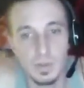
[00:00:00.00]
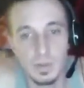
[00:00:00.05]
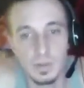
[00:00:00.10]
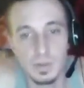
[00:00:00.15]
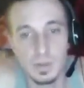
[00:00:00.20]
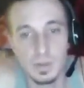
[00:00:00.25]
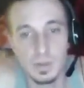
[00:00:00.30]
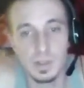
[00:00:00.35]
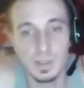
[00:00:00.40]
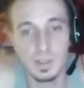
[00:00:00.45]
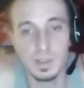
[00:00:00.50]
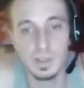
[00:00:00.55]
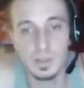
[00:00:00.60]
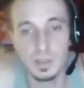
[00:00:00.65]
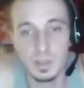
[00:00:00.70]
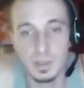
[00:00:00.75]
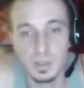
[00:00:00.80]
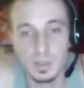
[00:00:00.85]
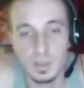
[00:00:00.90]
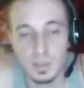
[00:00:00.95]
this
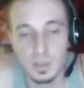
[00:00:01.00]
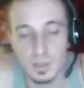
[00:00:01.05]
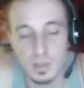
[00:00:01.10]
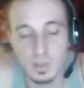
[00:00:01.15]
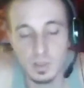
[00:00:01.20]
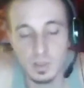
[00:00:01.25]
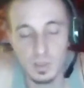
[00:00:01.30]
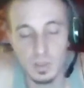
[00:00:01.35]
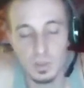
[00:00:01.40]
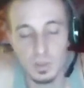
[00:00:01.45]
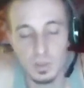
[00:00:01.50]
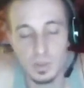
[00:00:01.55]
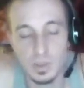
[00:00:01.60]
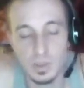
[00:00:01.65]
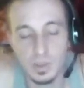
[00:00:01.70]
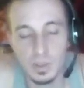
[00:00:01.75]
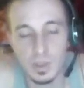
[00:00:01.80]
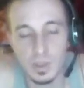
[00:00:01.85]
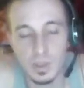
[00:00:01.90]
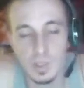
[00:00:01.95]

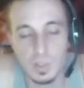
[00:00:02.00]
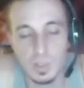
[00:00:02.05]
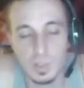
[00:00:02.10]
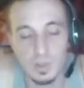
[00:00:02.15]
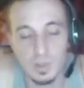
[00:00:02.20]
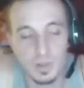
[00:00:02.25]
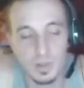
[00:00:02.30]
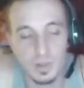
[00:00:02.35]
source, this